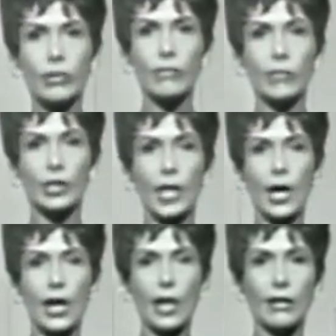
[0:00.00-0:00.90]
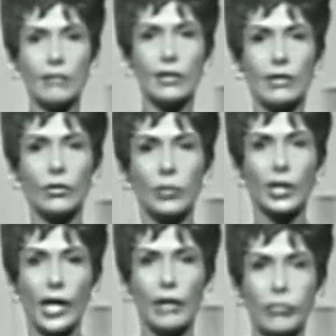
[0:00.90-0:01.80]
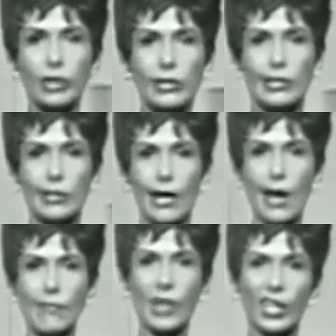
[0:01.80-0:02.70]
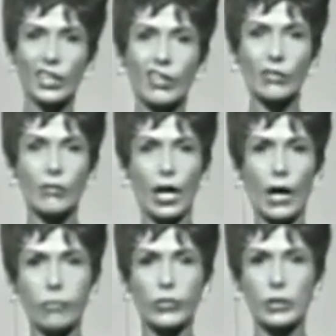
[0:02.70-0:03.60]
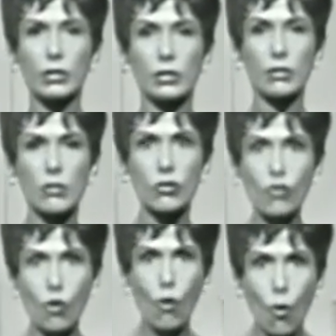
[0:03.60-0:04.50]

Dwandalyn, Reece, located items from the late actress and singer Lena